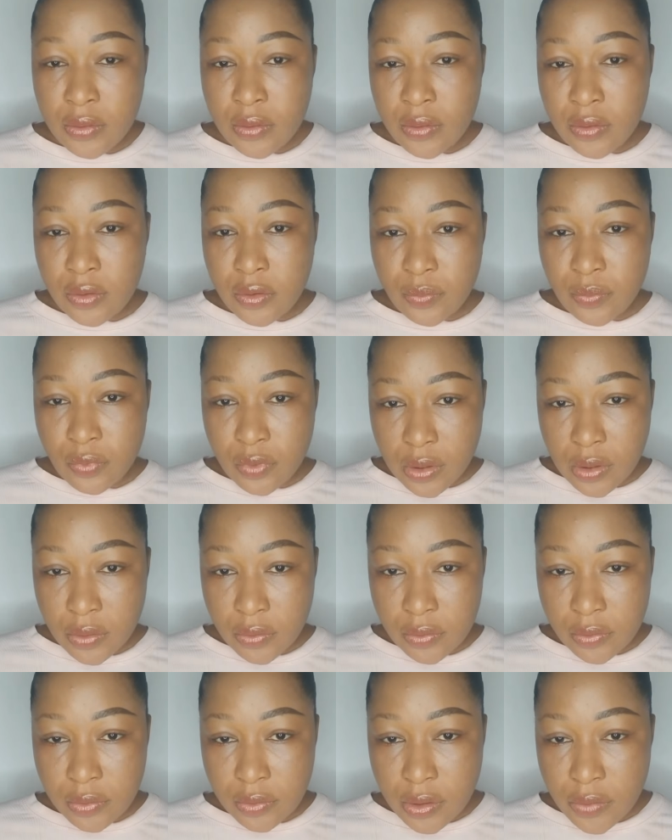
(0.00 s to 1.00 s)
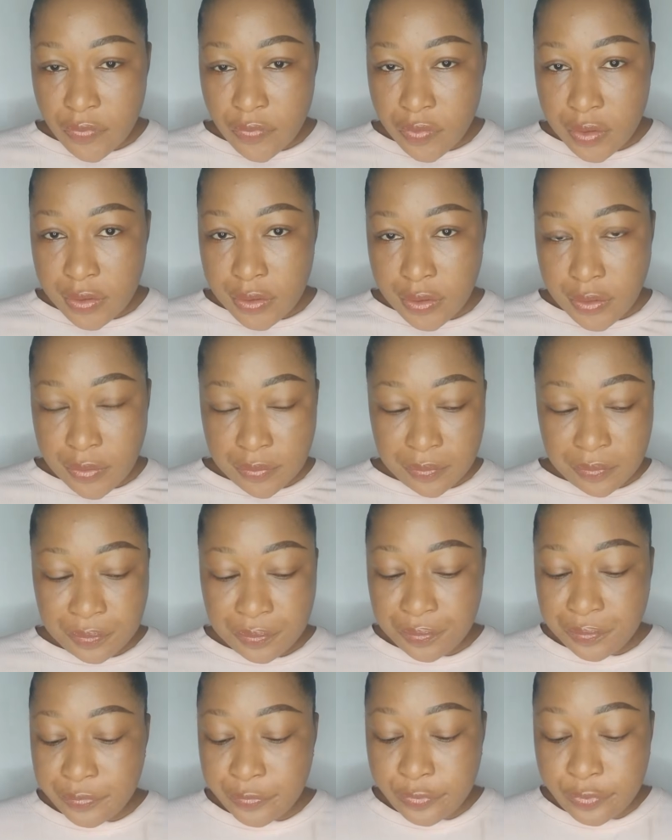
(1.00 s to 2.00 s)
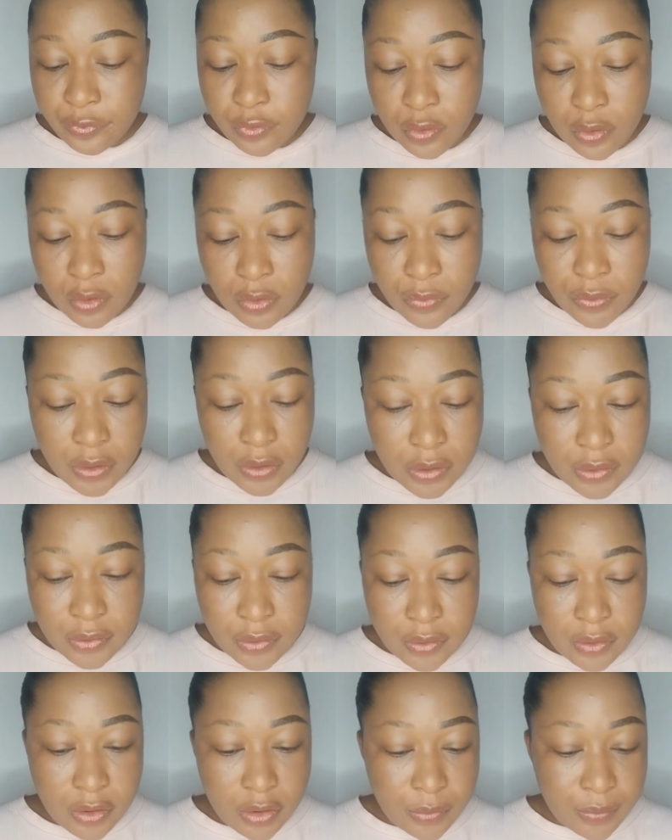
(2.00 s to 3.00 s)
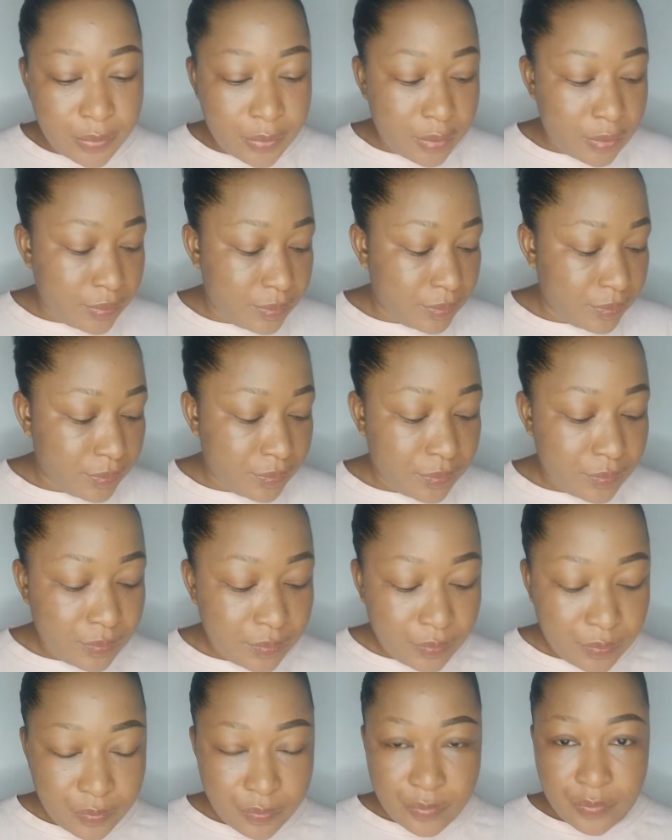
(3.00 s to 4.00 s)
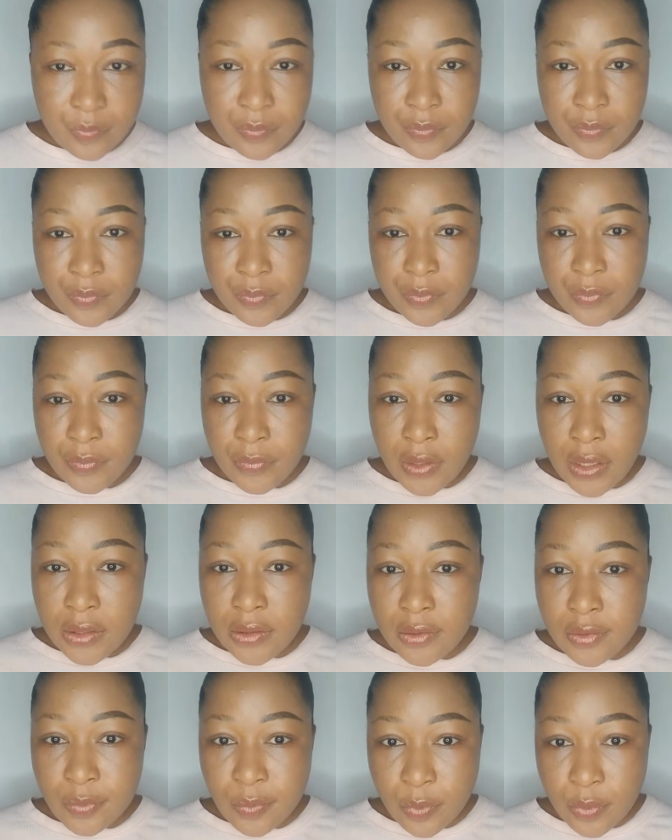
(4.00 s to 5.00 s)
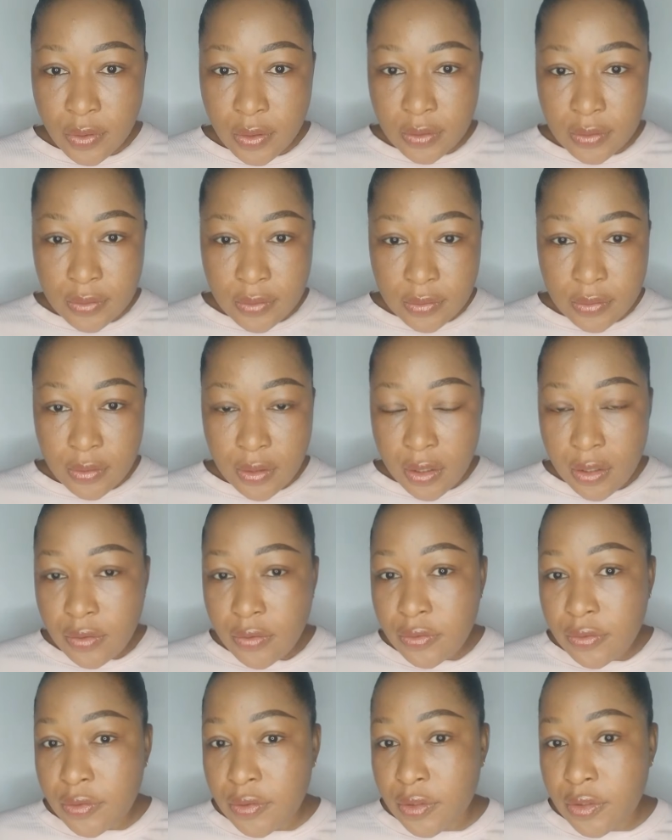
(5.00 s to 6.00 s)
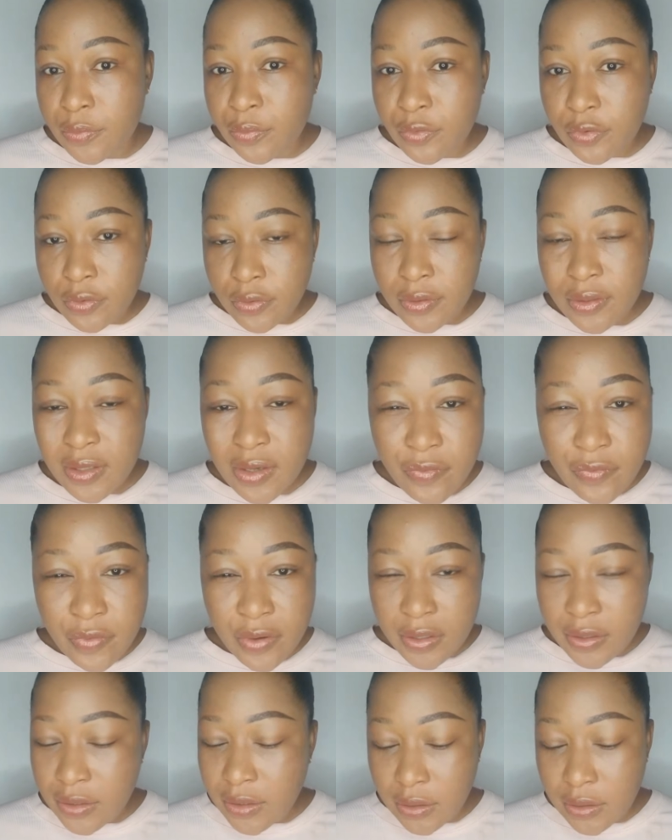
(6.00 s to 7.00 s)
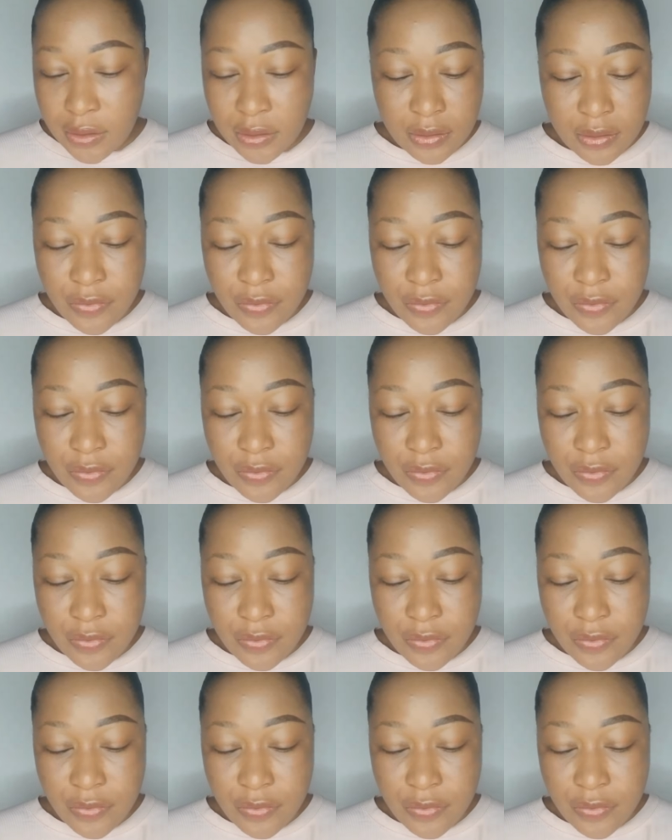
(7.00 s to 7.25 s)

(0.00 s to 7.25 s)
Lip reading: the brows are ready following these tips? At this point, can you see the brows are ready?